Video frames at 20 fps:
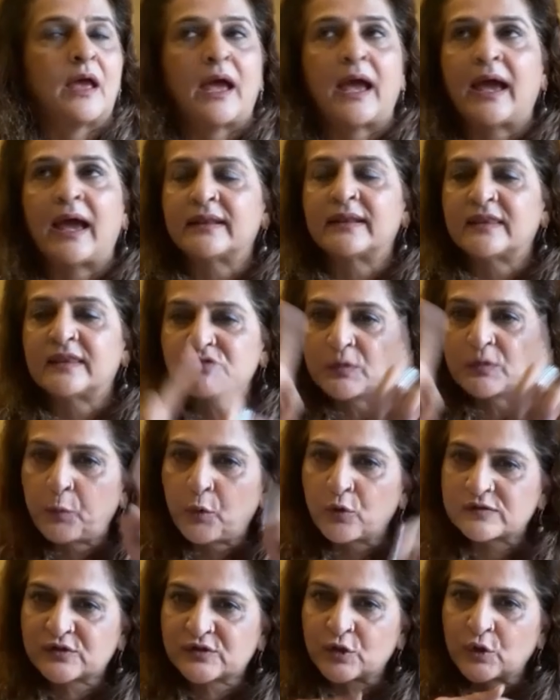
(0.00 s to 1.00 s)
And there was a
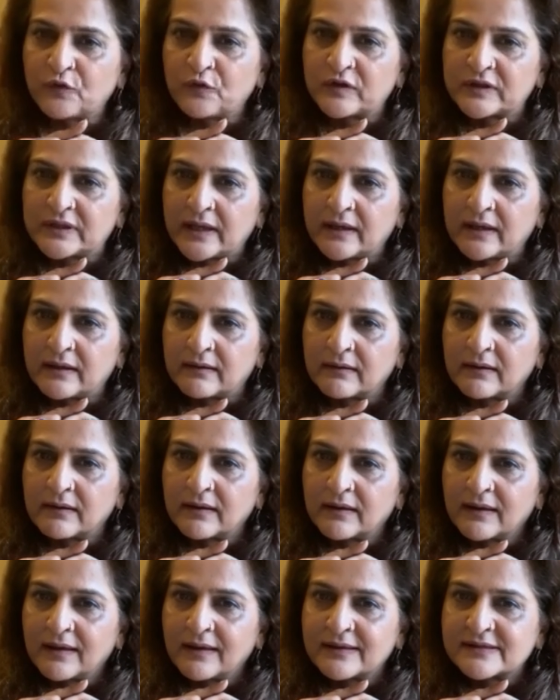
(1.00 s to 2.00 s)
poster over there
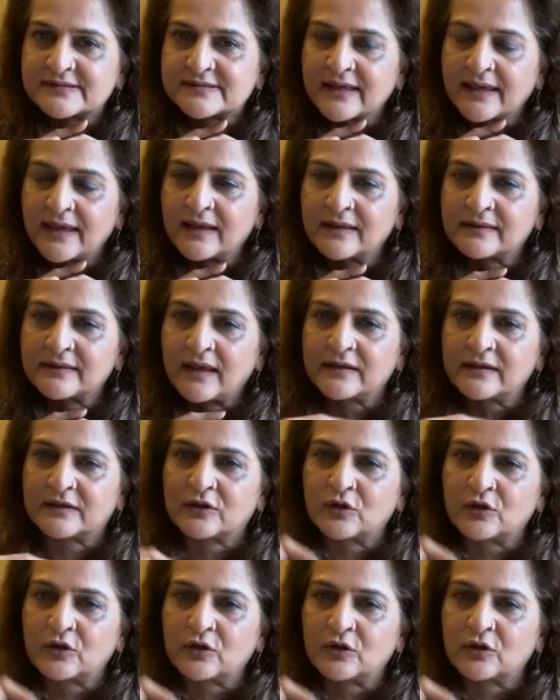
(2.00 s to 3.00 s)
saying
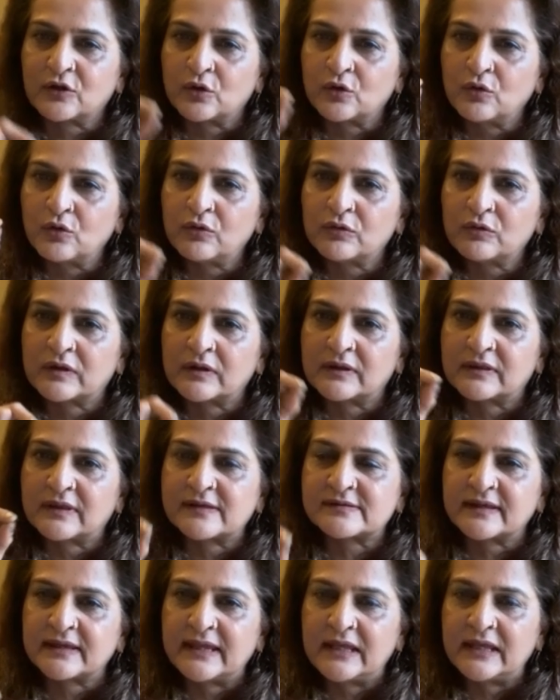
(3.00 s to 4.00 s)
that, you know, there's a
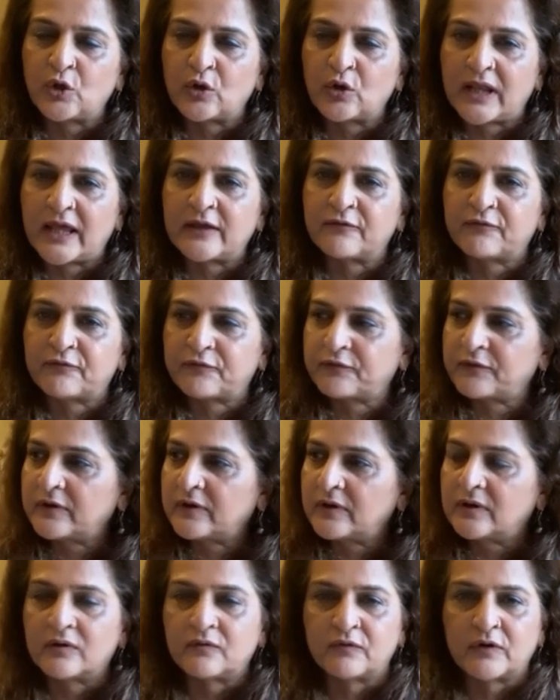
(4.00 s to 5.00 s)
Heal Your Life
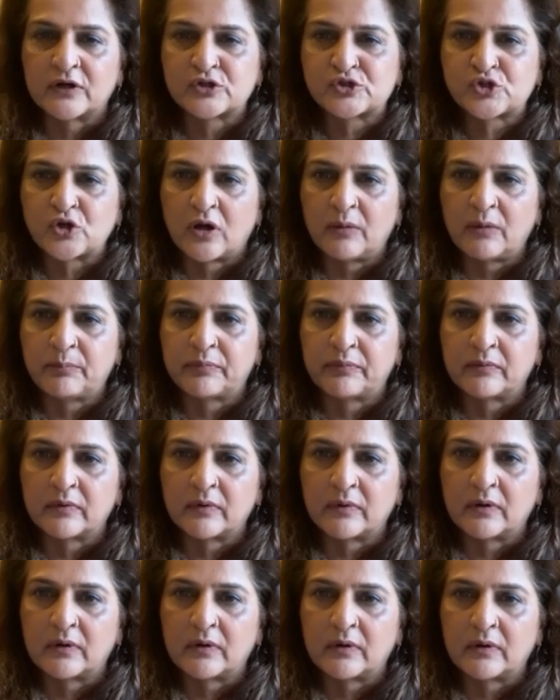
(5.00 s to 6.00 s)
workshop
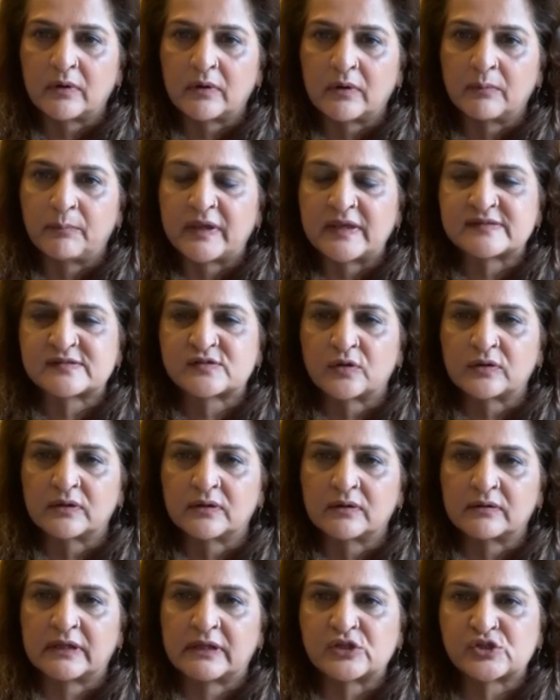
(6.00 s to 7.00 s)
based on the
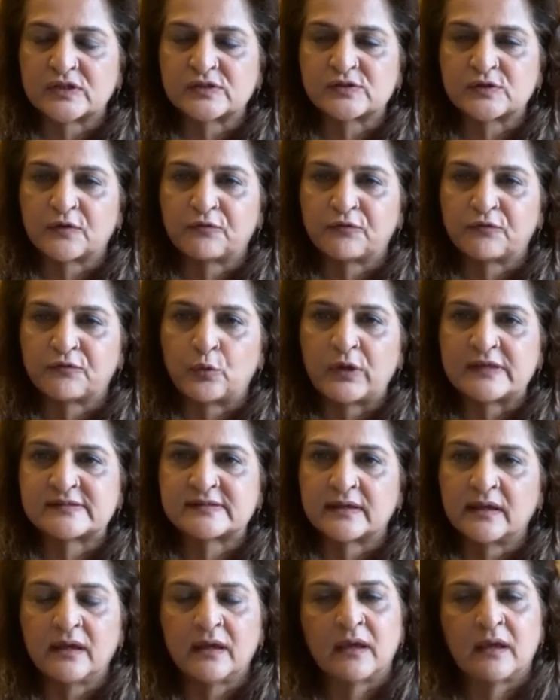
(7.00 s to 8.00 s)
teachings of Louise
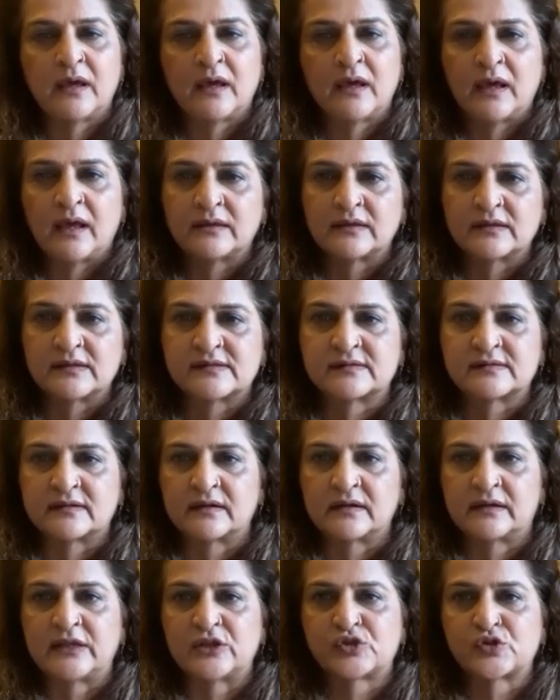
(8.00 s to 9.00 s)
Hay, and there's a certain
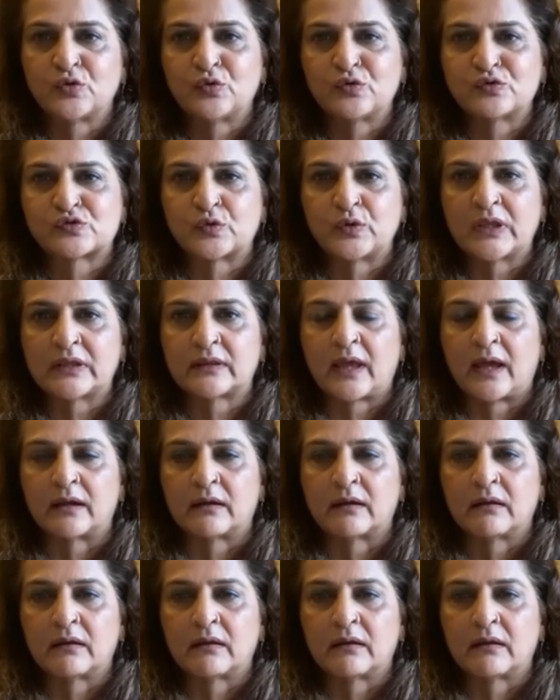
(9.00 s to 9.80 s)
teacher who's doing that.